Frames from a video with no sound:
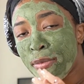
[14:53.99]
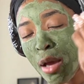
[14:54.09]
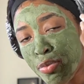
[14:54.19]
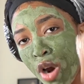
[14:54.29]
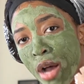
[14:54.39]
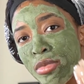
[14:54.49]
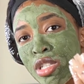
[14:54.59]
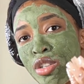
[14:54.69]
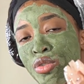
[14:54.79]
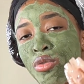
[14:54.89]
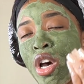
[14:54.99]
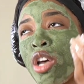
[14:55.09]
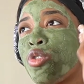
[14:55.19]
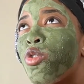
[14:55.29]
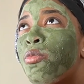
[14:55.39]
I promise you,
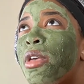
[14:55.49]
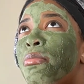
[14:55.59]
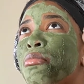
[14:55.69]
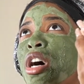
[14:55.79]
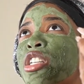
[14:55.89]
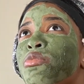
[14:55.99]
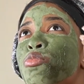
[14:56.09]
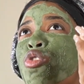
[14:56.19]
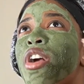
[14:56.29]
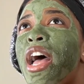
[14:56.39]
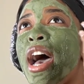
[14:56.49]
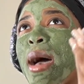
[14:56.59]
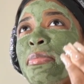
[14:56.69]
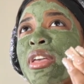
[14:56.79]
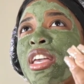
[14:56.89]
you'd be much more
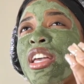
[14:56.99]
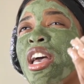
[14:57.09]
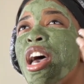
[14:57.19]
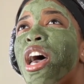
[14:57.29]
happy